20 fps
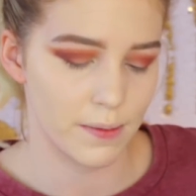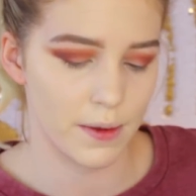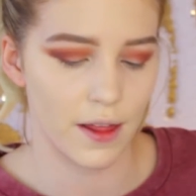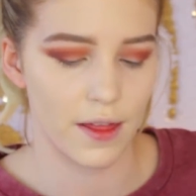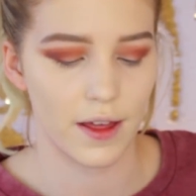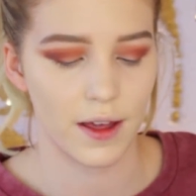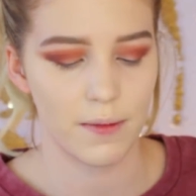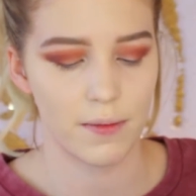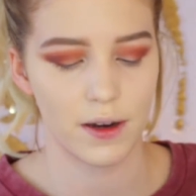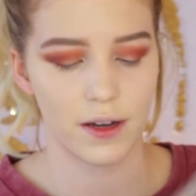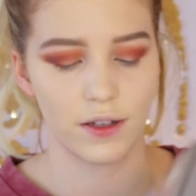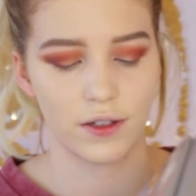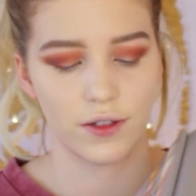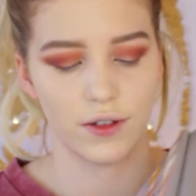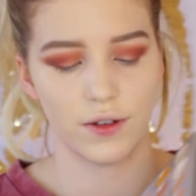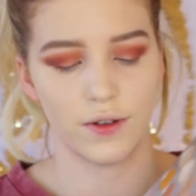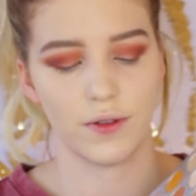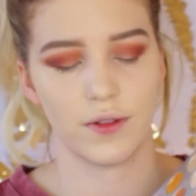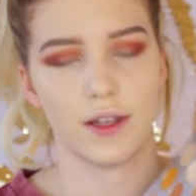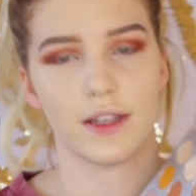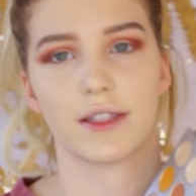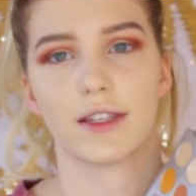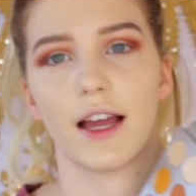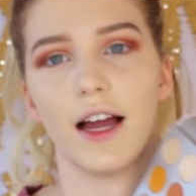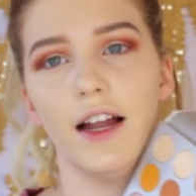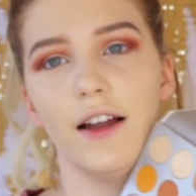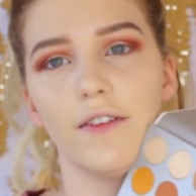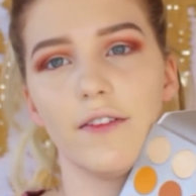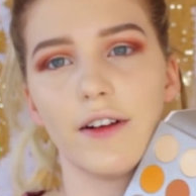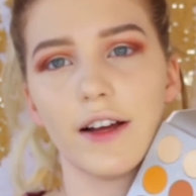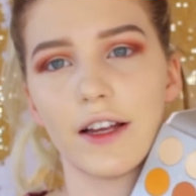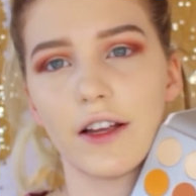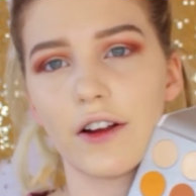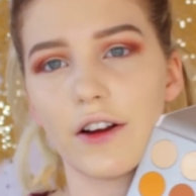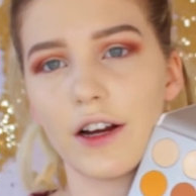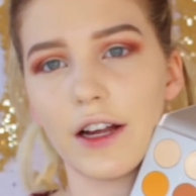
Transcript: but I think I'm going to do this kind of like